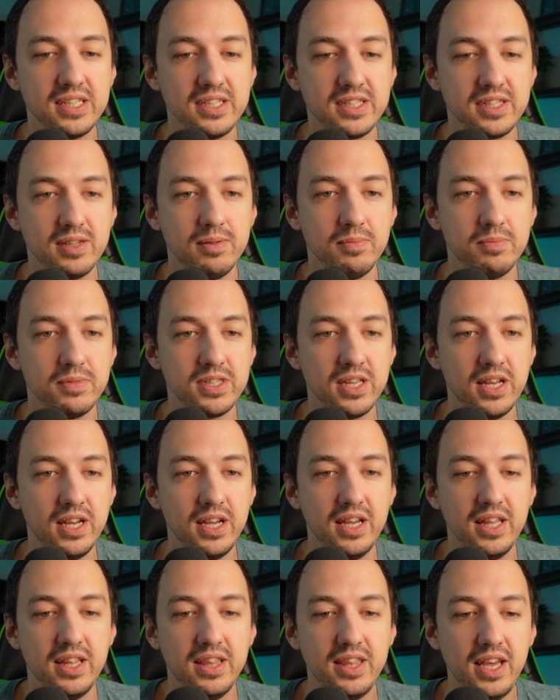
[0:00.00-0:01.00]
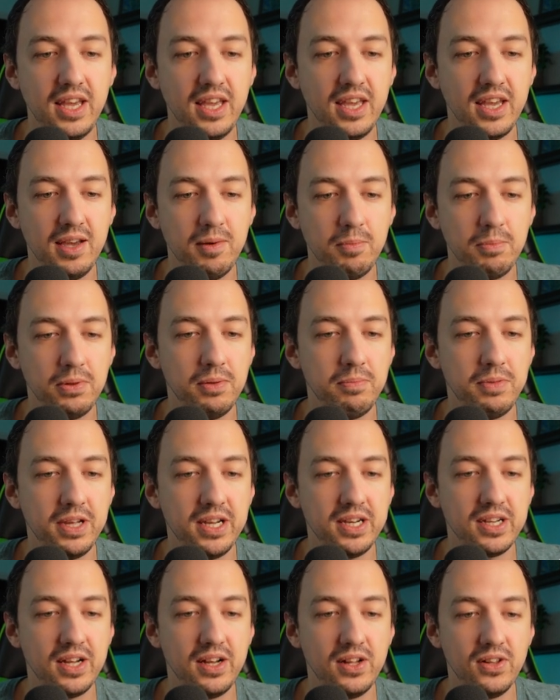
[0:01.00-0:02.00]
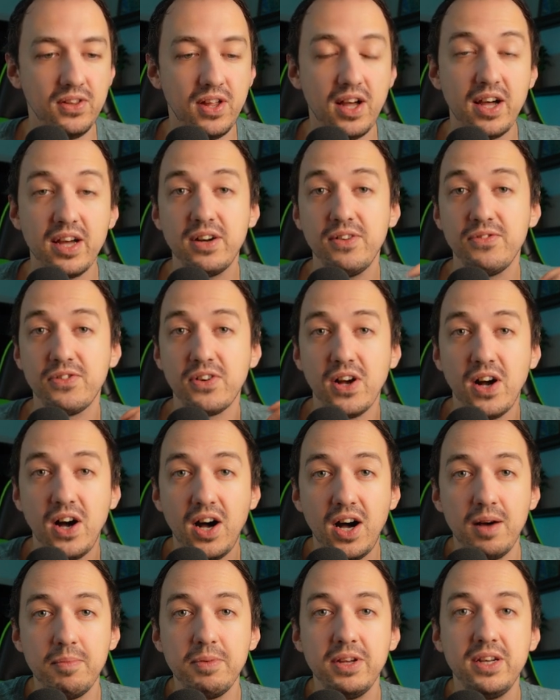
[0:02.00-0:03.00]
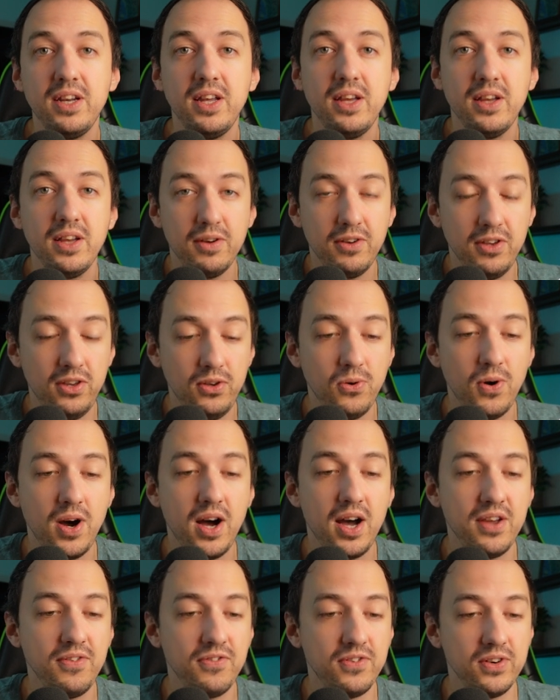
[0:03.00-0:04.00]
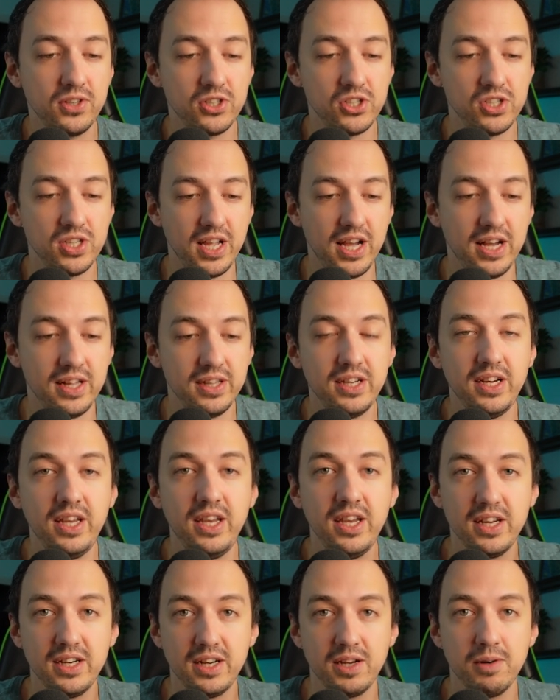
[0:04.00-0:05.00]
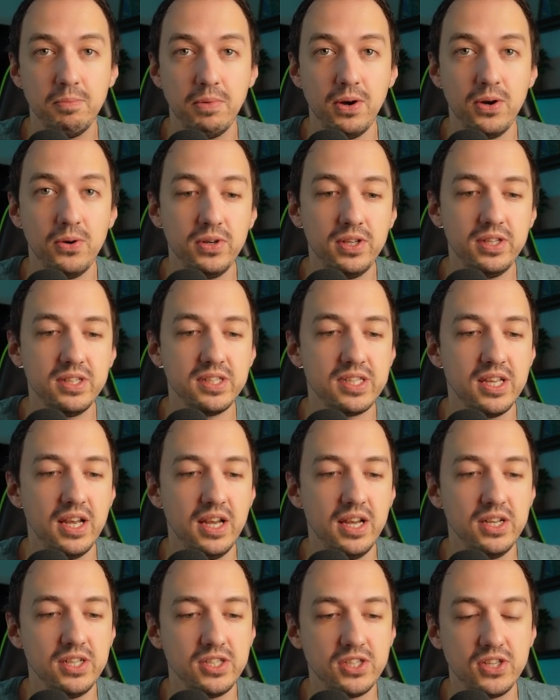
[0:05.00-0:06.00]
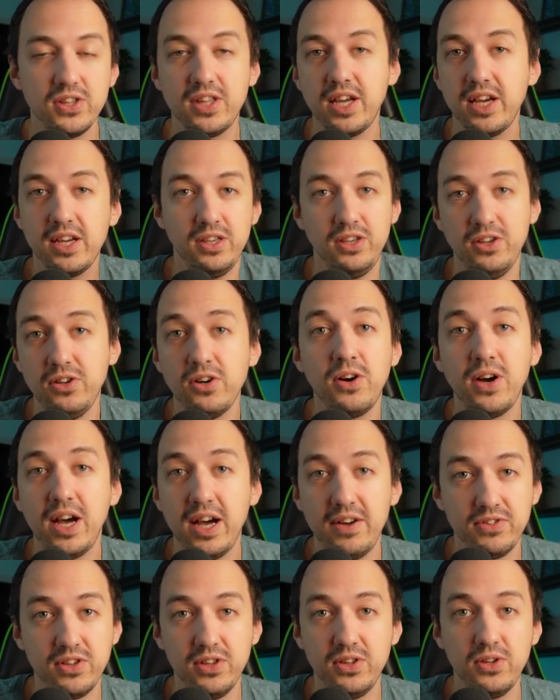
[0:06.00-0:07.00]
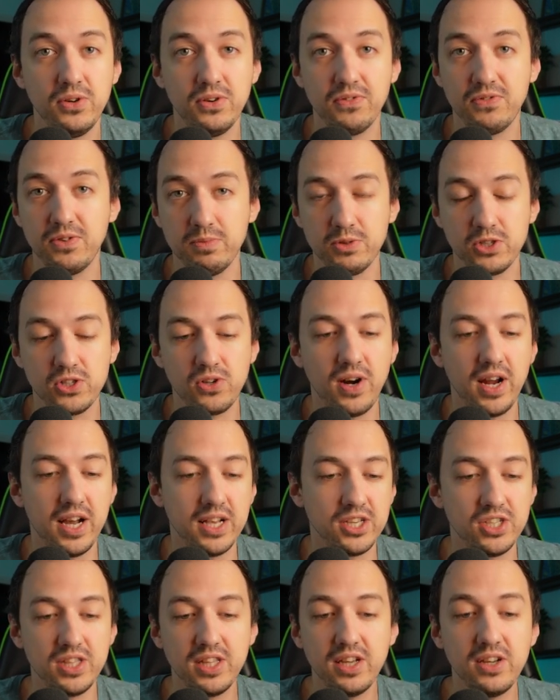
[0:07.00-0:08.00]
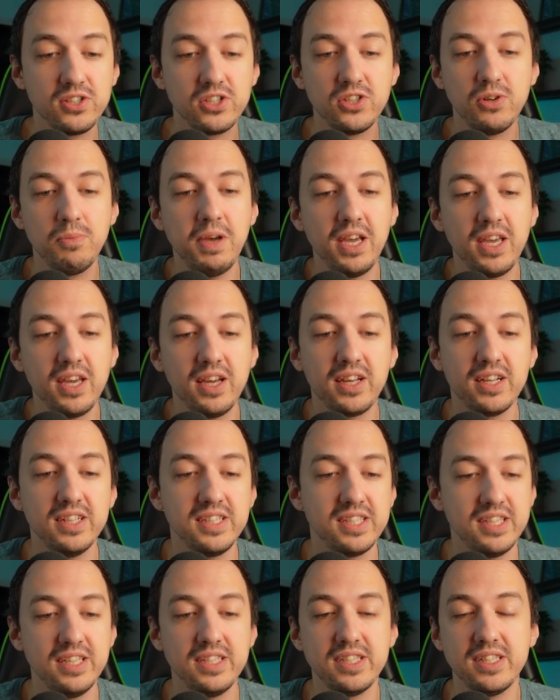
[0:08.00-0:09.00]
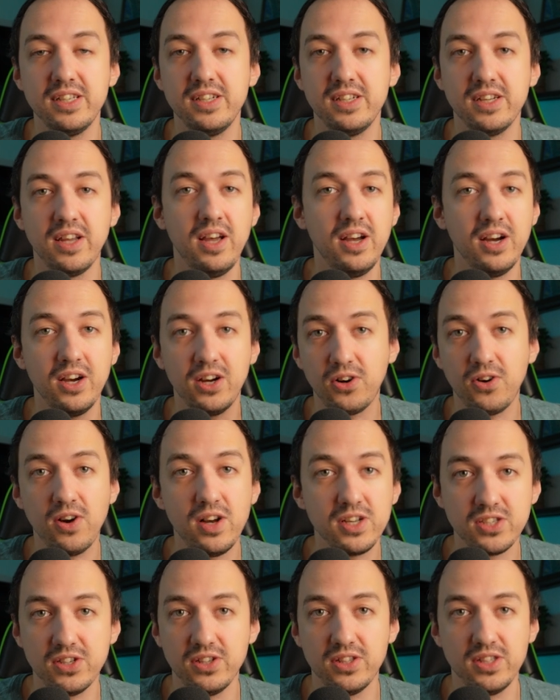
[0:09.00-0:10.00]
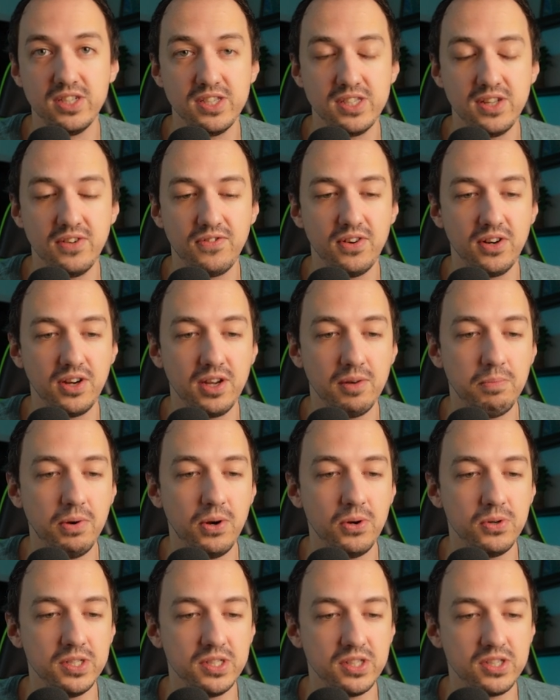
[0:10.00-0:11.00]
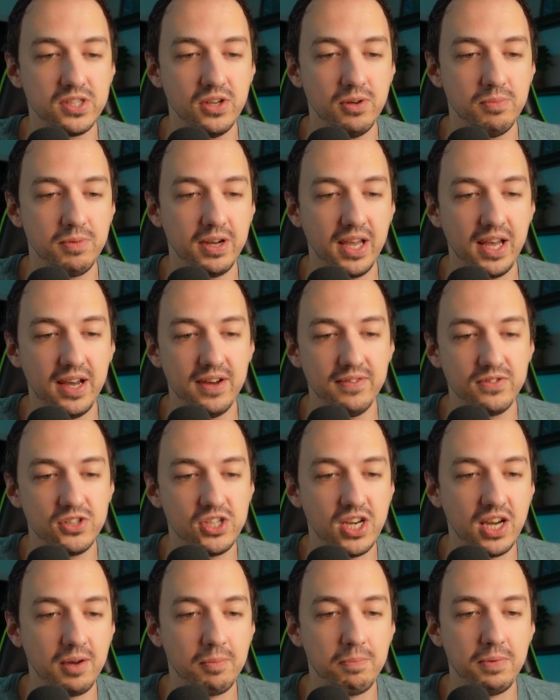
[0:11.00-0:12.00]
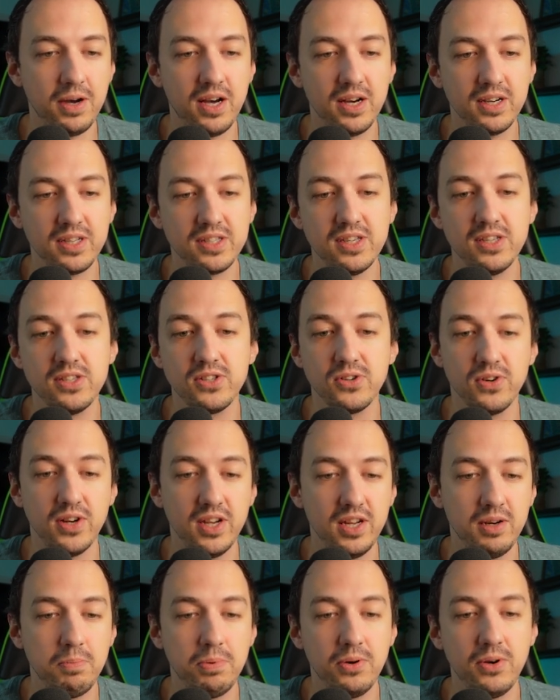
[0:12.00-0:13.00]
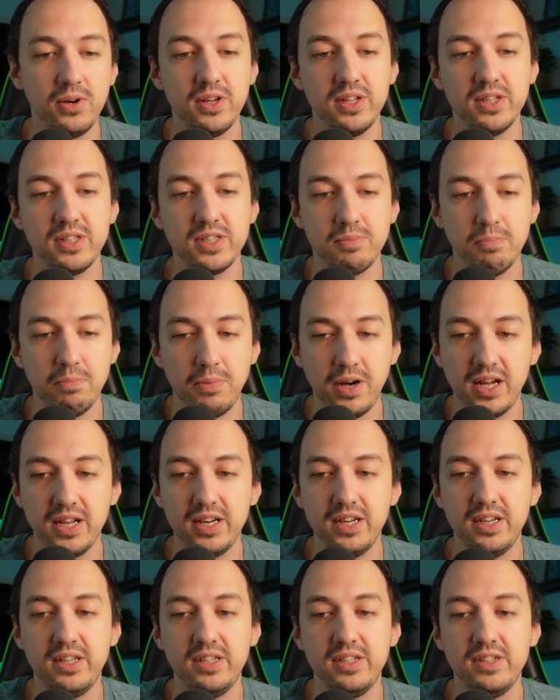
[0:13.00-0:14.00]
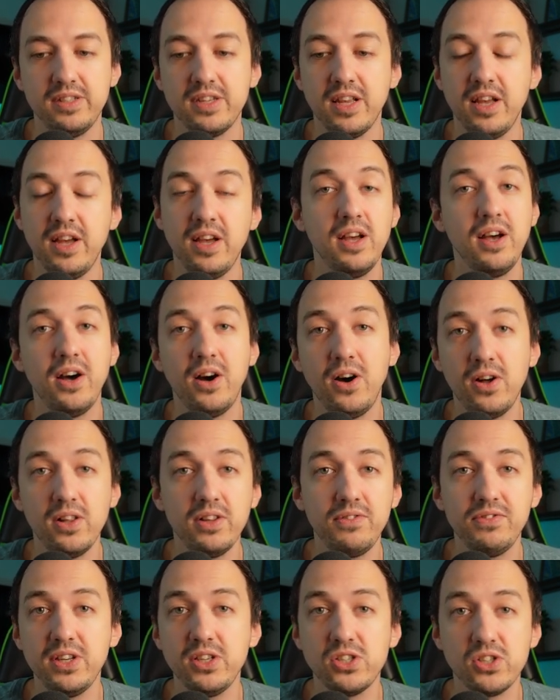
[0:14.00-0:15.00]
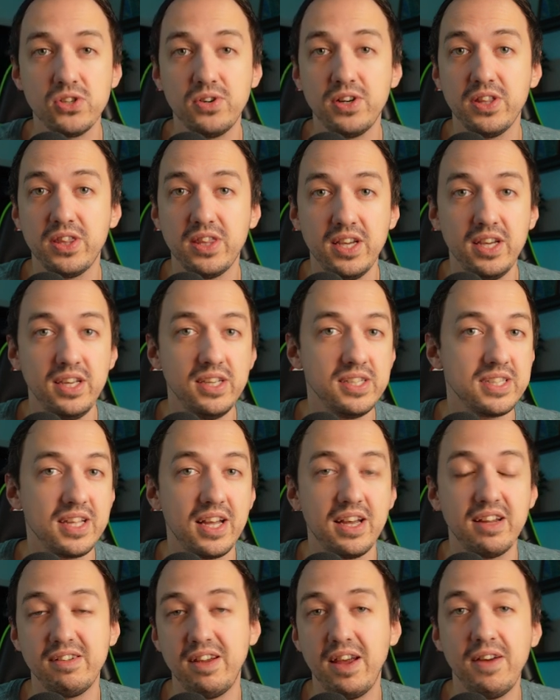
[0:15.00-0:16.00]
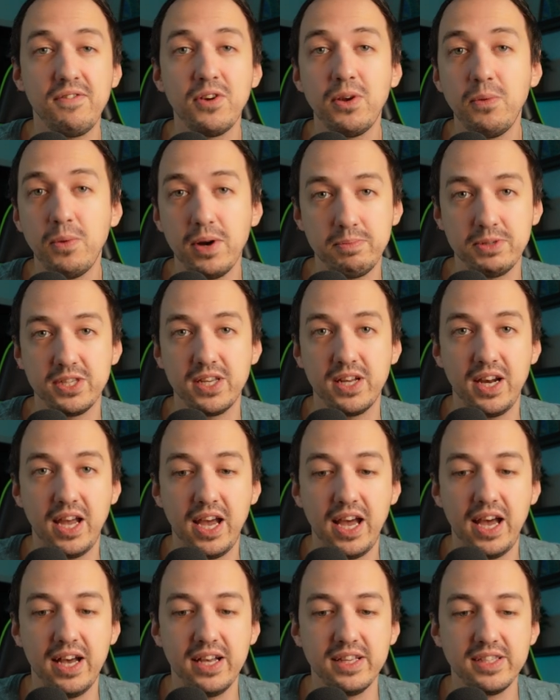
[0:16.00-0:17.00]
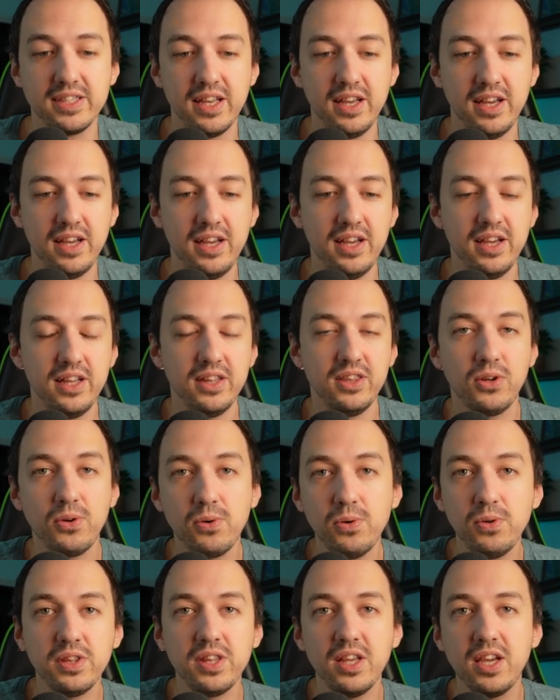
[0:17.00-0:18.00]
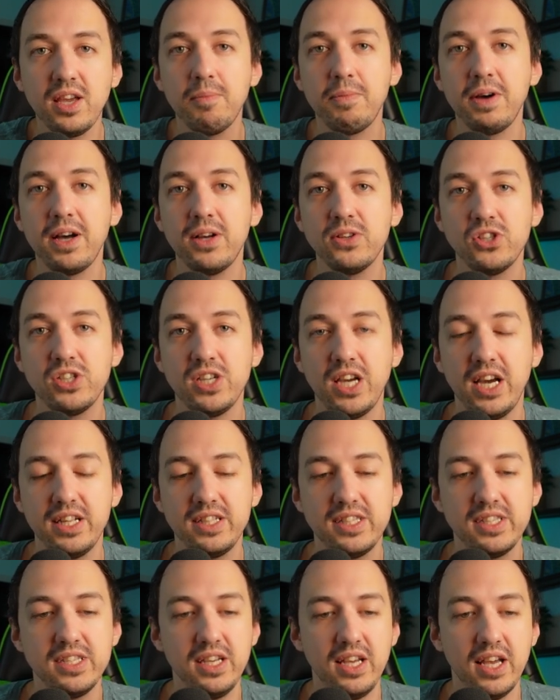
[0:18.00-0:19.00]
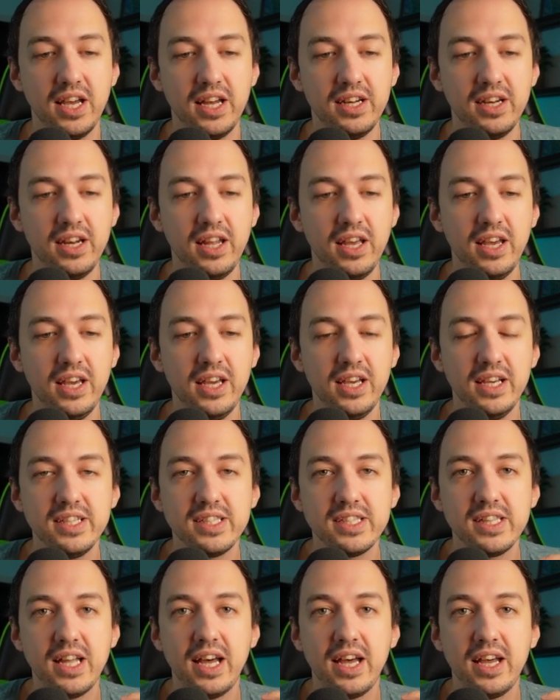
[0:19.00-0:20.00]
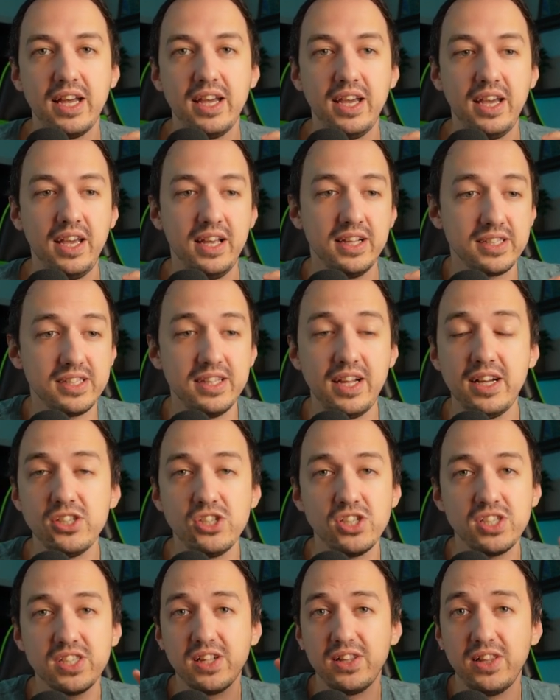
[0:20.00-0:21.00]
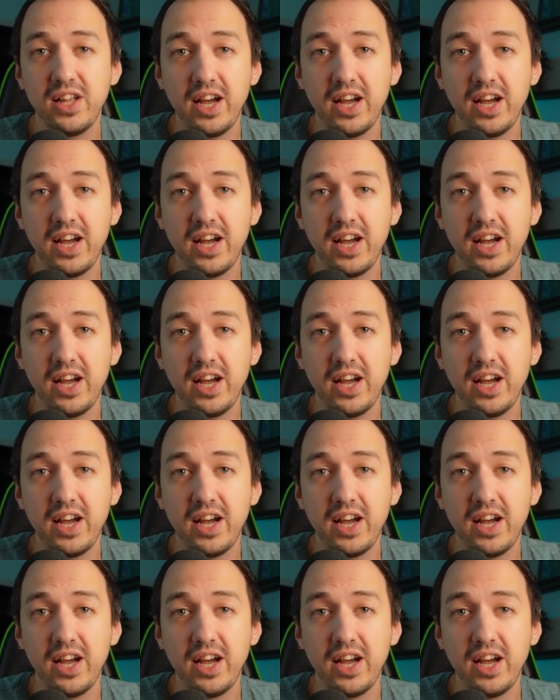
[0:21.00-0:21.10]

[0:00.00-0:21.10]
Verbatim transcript: systems, they implement a lot of common U I functionality and components so that you don't have to do it from scratch. And they also make it consistent across all these different components. So you might have checkboxes or inputs, buttons, all of these sort of things that every website has. The cool thing about ShadCN is that it's not just a